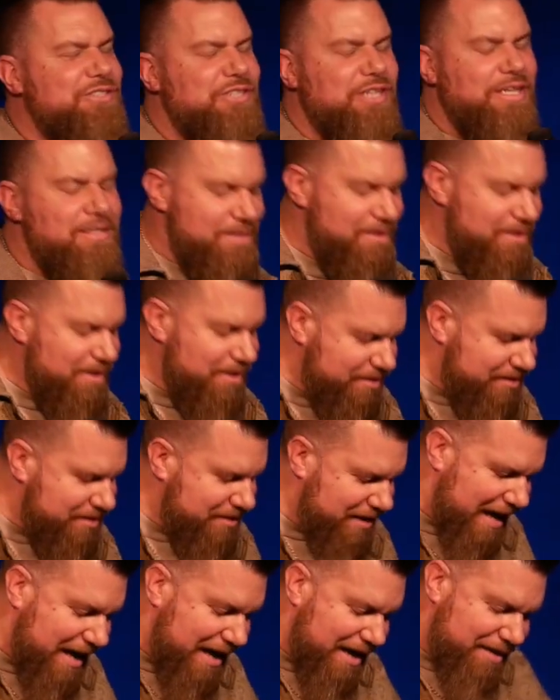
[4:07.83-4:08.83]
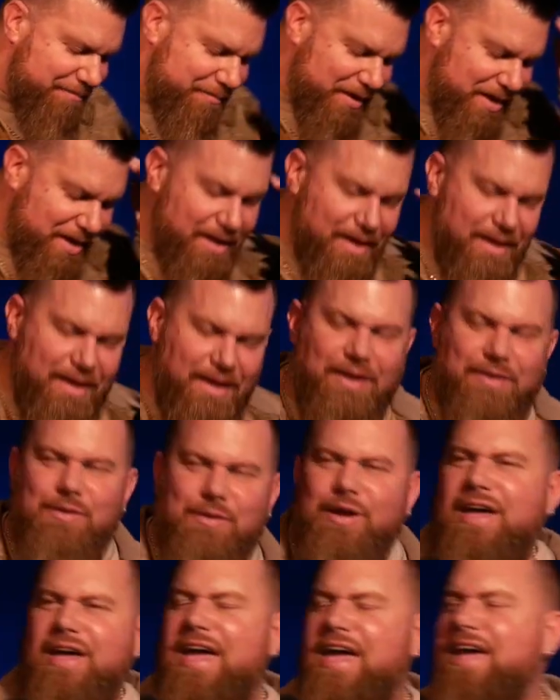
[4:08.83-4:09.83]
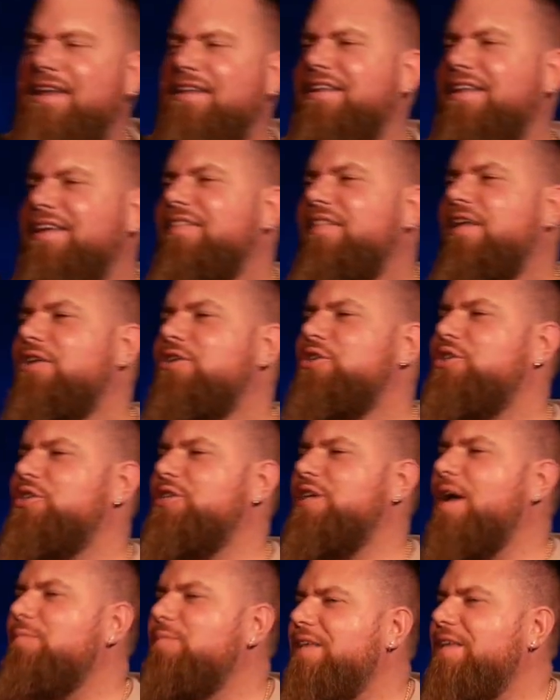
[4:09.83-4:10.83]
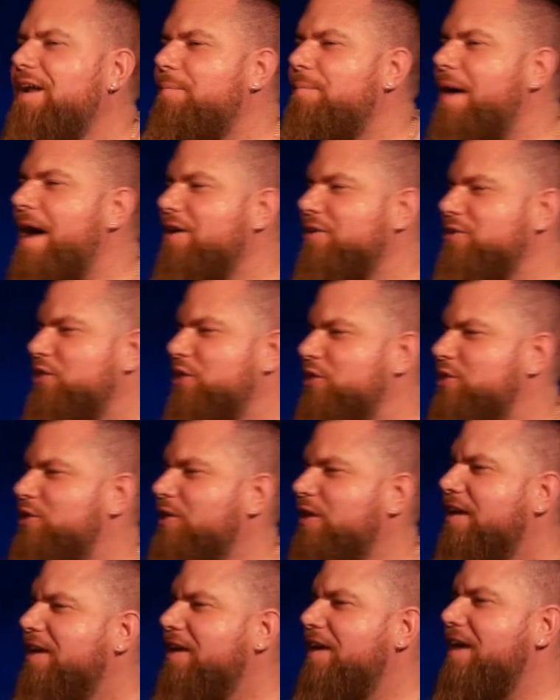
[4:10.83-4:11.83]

Jesus and and there's something about just